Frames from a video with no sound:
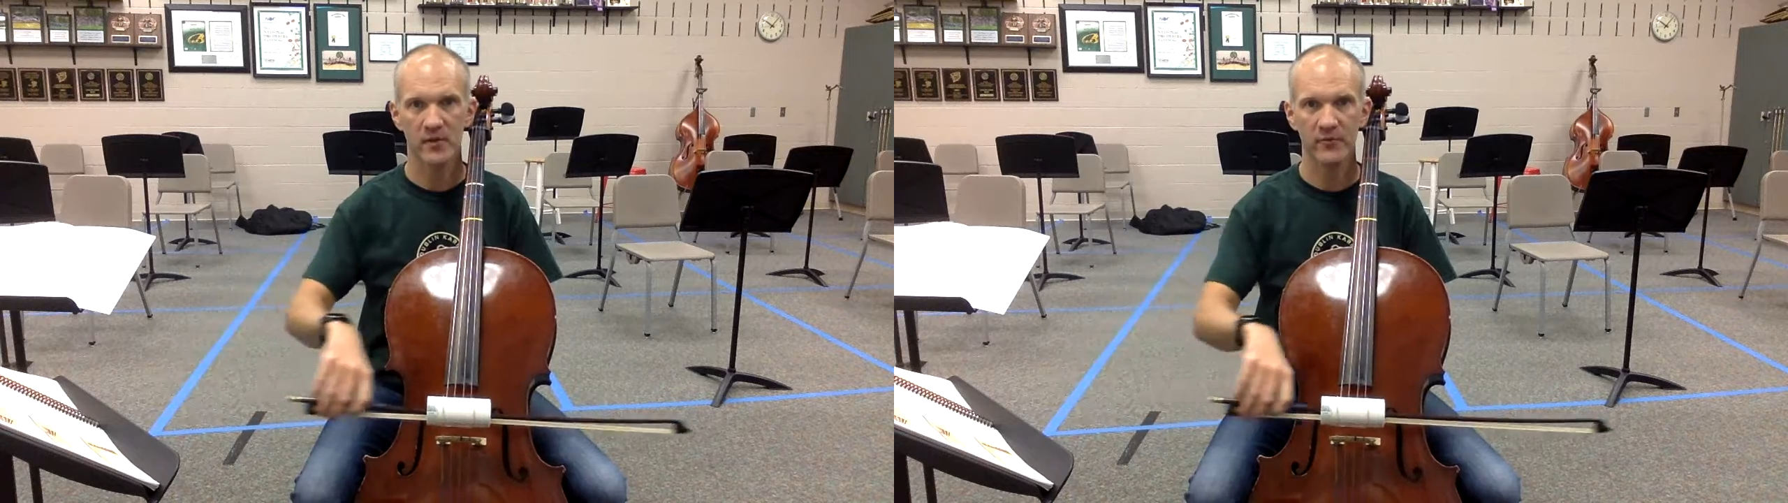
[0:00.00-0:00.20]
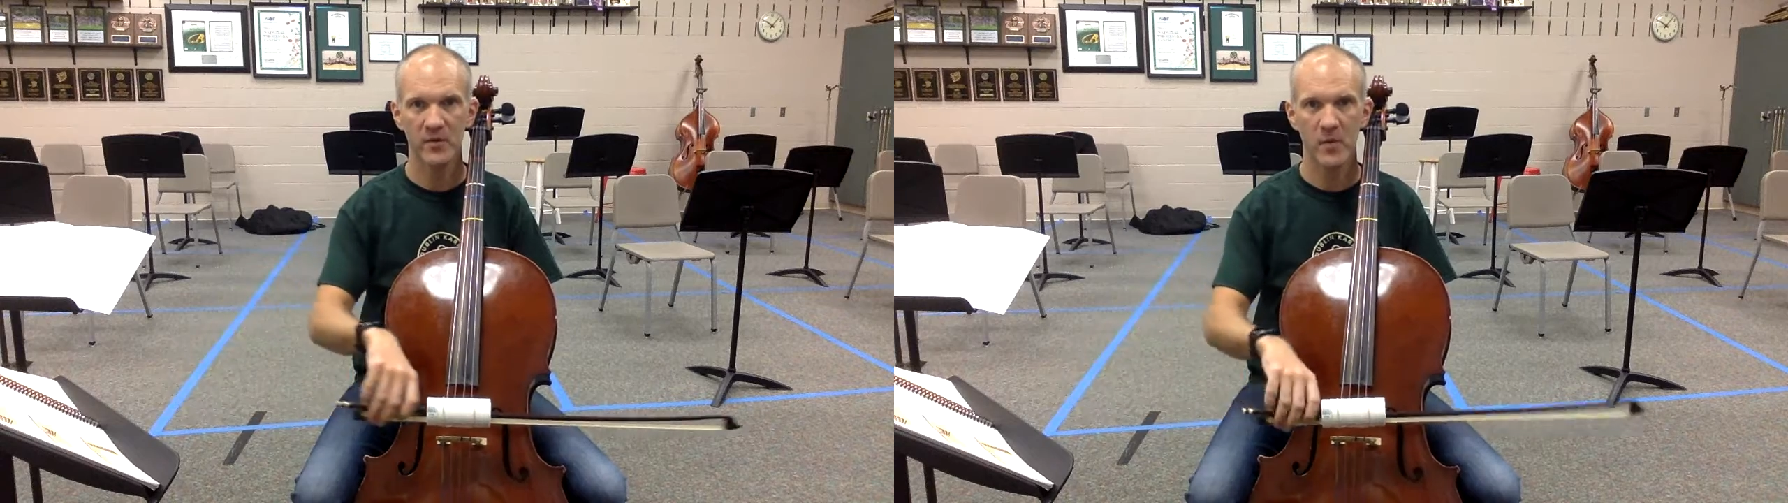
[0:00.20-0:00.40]

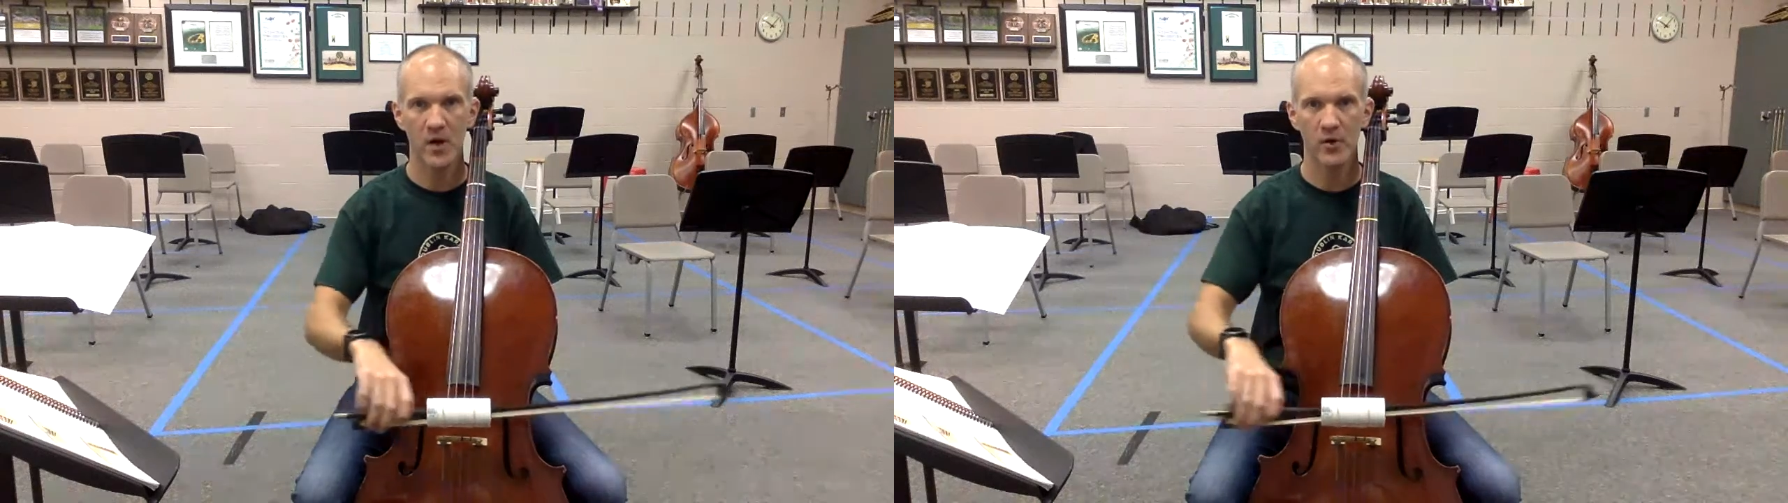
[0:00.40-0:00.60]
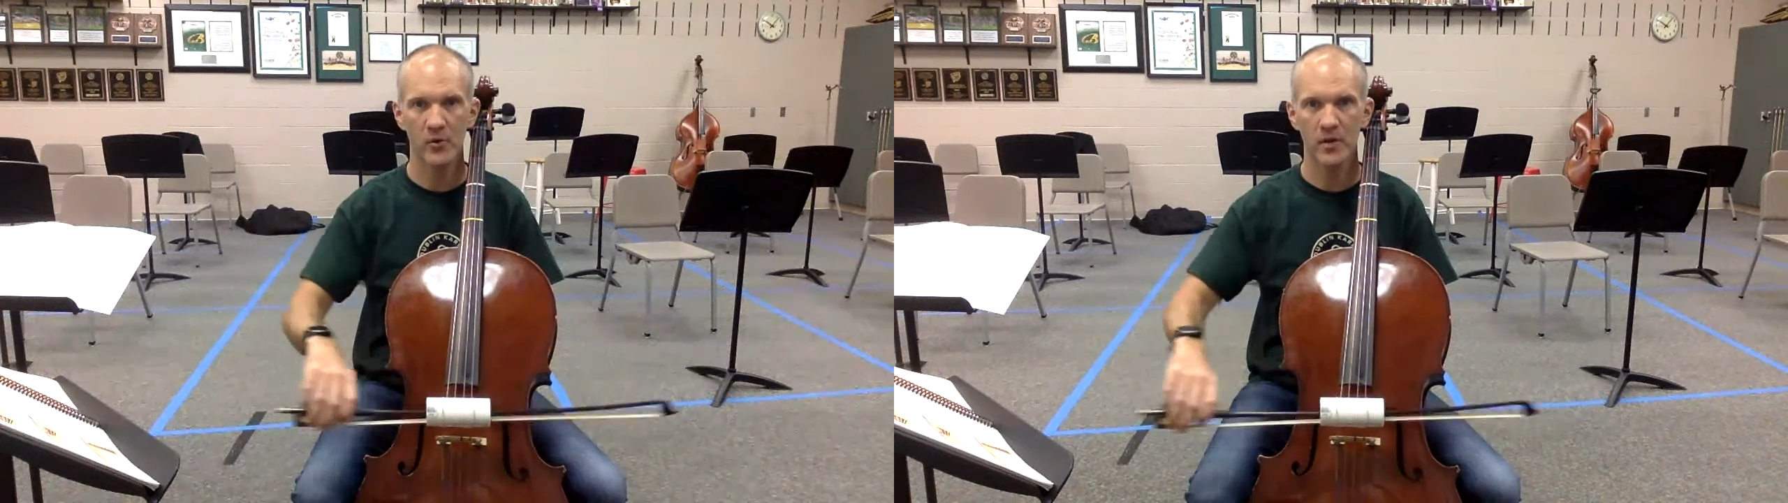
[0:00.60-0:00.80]
in
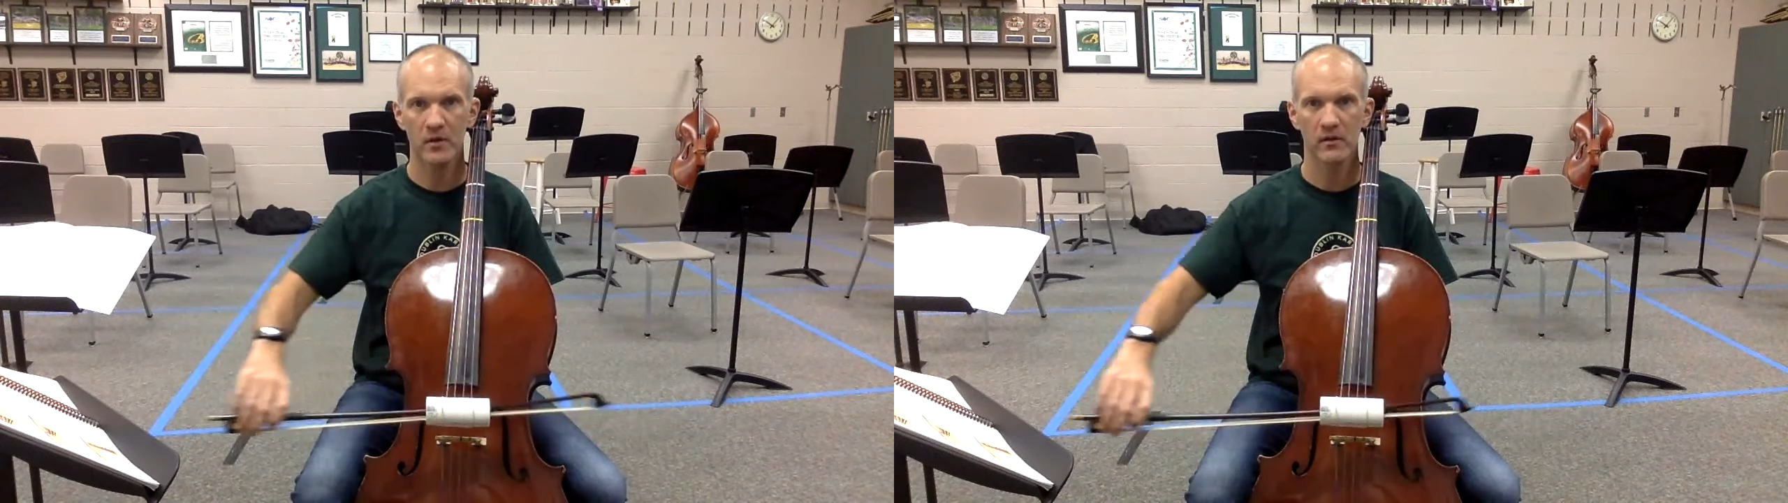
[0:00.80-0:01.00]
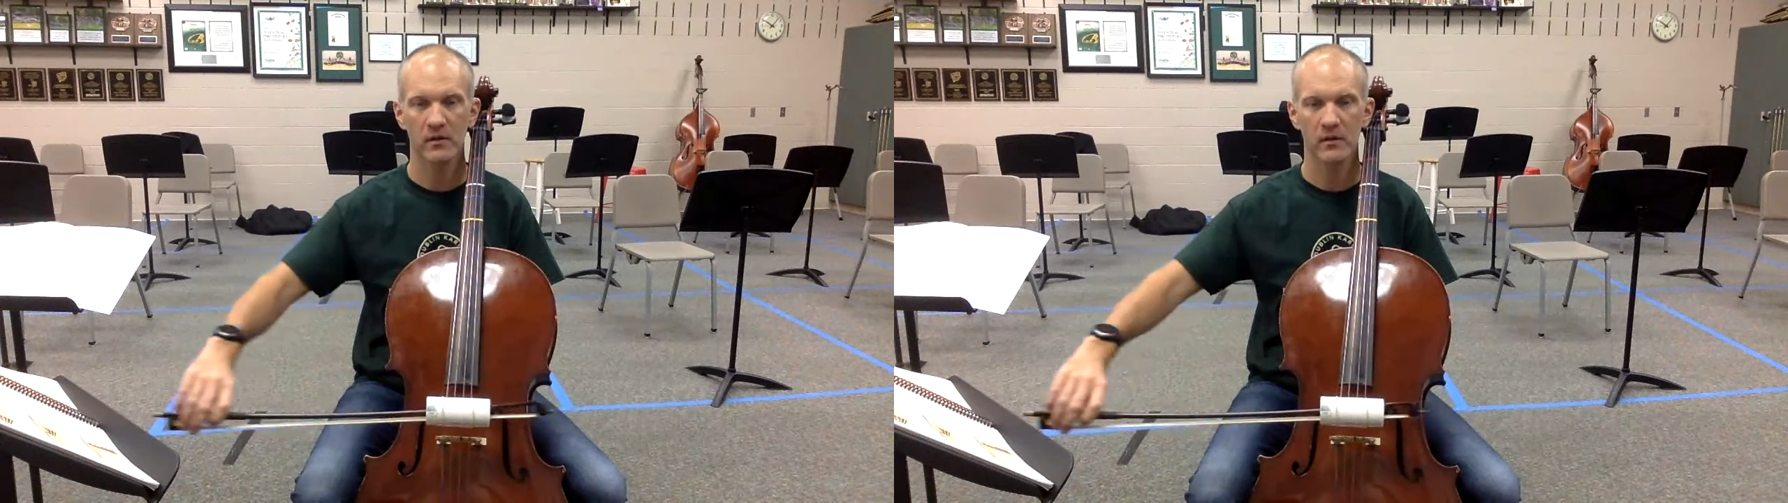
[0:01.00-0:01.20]
selfie
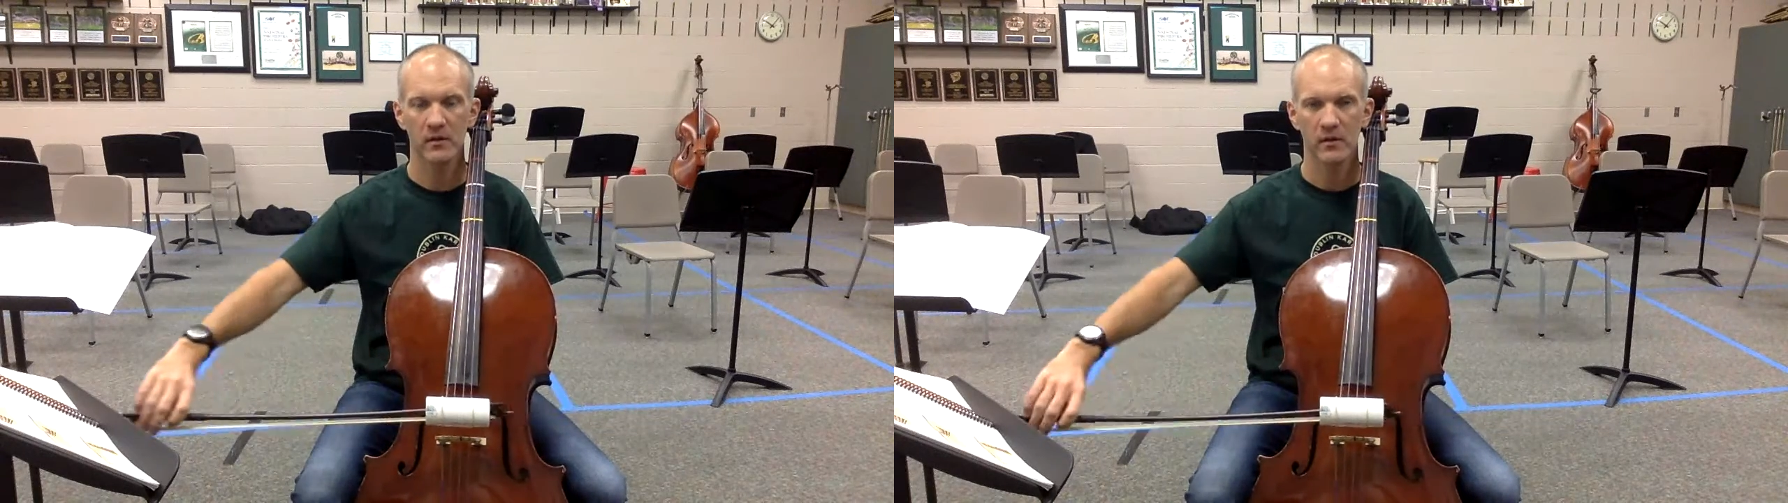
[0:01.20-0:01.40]
mode,